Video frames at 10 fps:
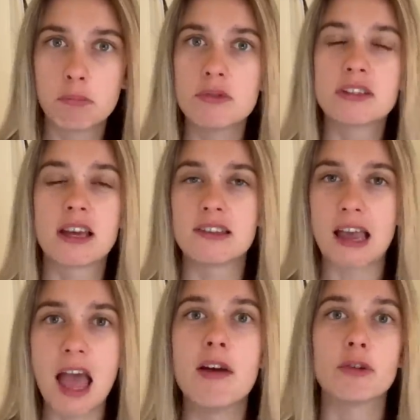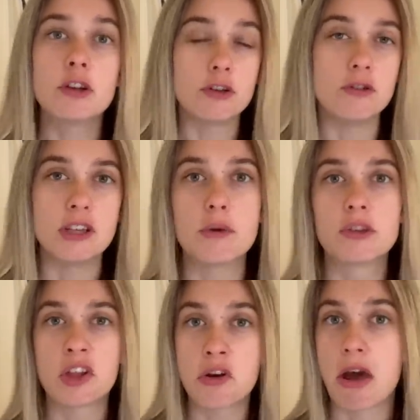wants to get De Gea on a new deal so
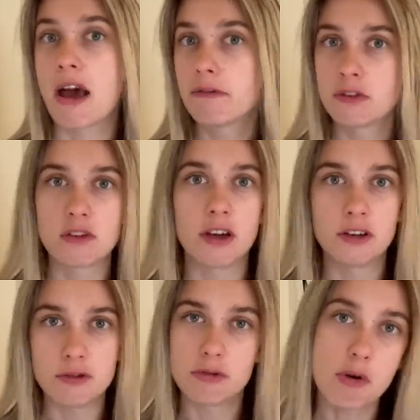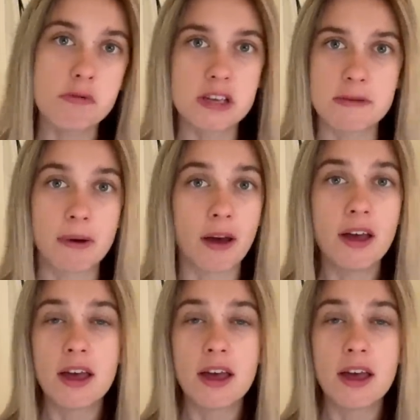they don't have to sign a new goalkeeper.